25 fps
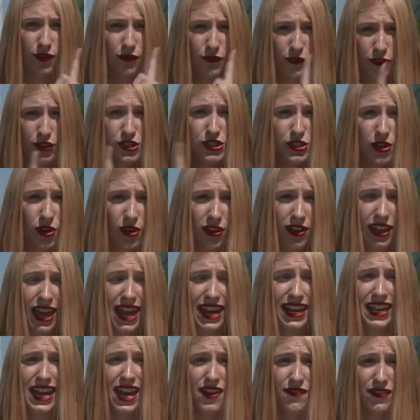the first goal
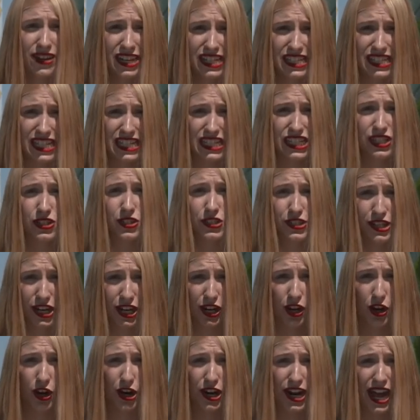and gave an assist to
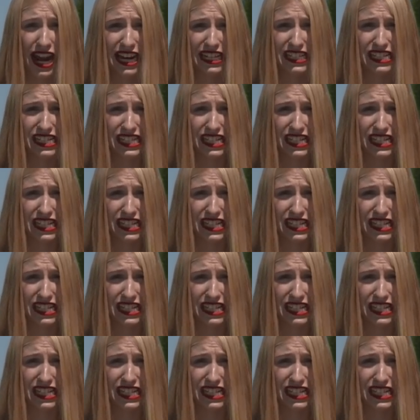Sergio Canales.